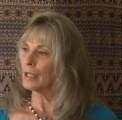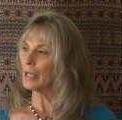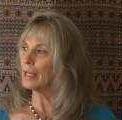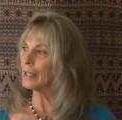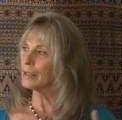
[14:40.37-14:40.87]

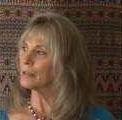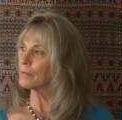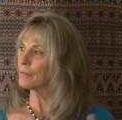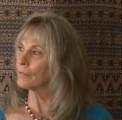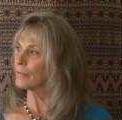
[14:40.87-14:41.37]
And
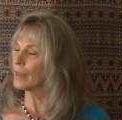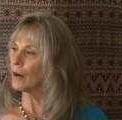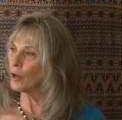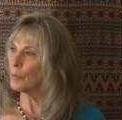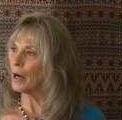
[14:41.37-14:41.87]

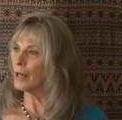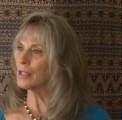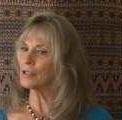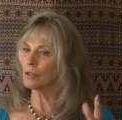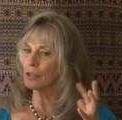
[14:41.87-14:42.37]
our
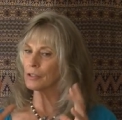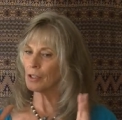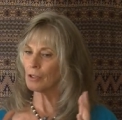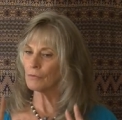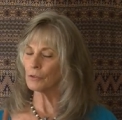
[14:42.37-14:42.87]
bodies are still
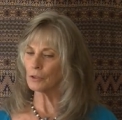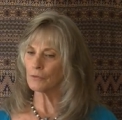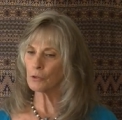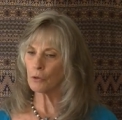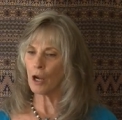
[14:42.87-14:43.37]
are full
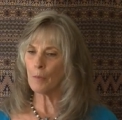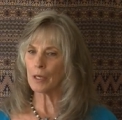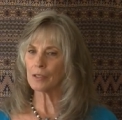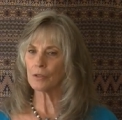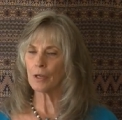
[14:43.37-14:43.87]
of
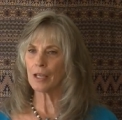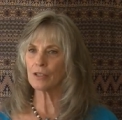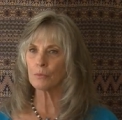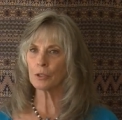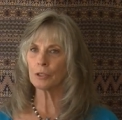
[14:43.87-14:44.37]
trauma. So
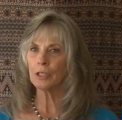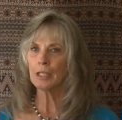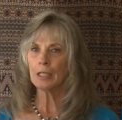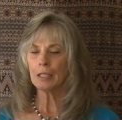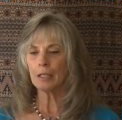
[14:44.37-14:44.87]
as we're
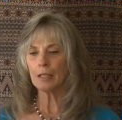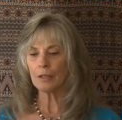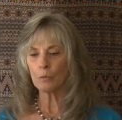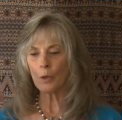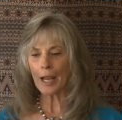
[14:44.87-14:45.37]

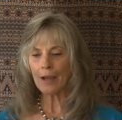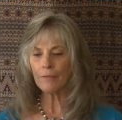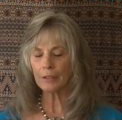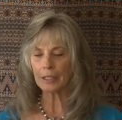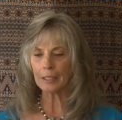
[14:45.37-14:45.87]

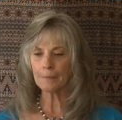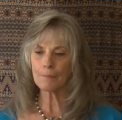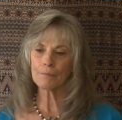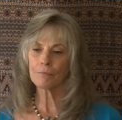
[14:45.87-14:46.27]
unraveling,